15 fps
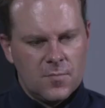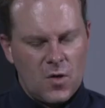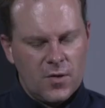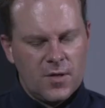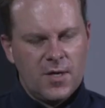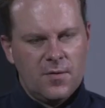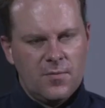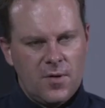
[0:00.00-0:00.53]

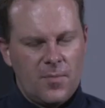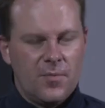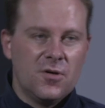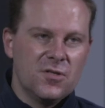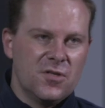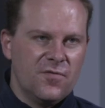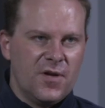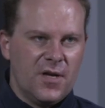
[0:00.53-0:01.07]
Okay, yeah,
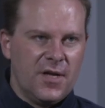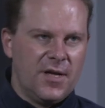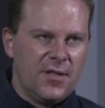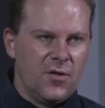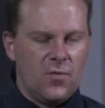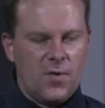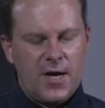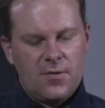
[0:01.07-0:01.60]
because you've got to
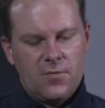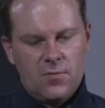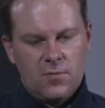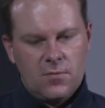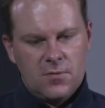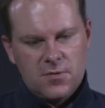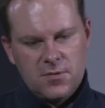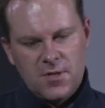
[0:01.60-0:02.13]
get the right
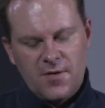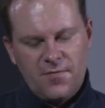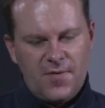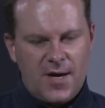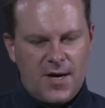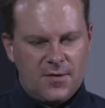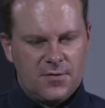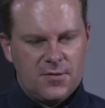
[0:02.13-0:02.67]
stuff
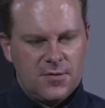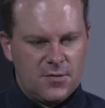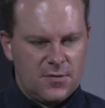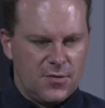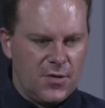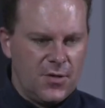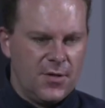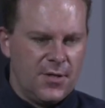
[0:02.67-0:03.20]
out,
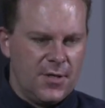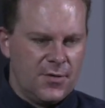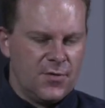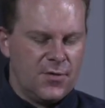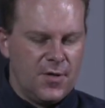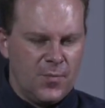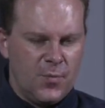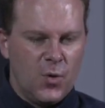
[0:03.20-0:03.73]
so
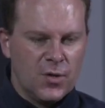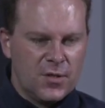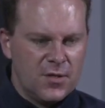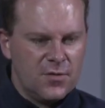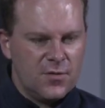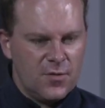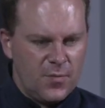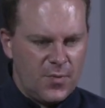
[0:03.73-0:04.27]
that's
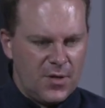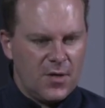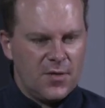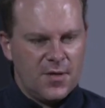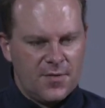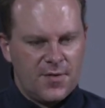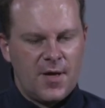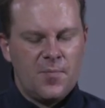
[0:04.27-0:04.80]
important to be on
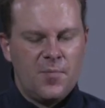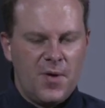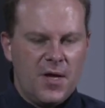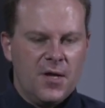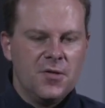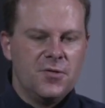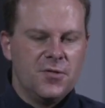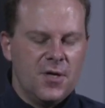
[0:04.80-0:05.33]
the same
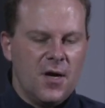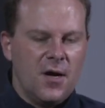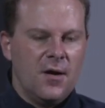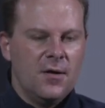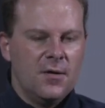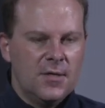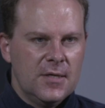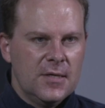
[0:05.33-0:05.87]
page. Yeah.
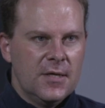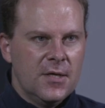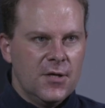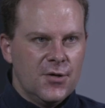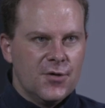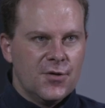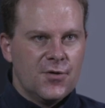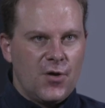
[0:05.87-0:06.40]

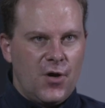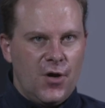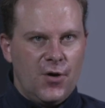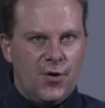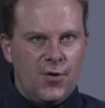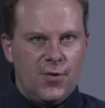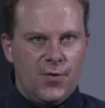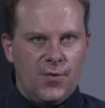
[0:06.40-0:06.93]

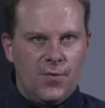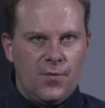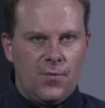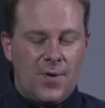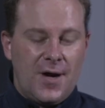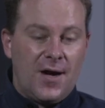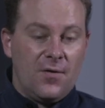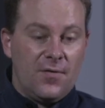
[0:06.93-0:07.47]
So
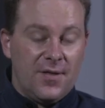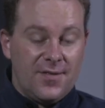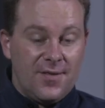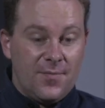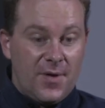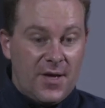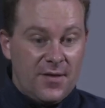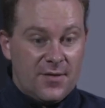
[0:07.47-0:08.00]
wow, that's
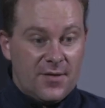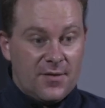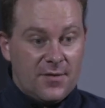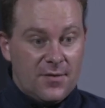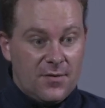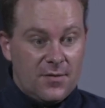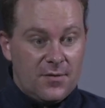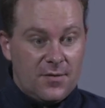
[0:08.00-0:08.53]
amazing,
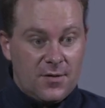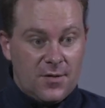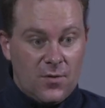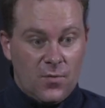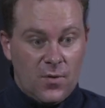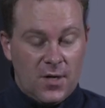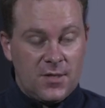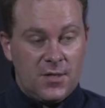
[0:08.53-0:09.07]
the
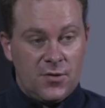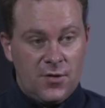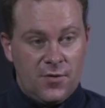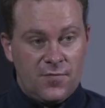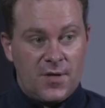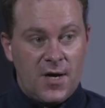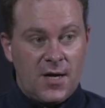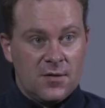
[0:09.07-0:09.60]
work that
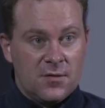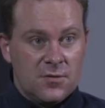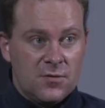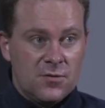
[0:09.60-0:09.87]
you've done.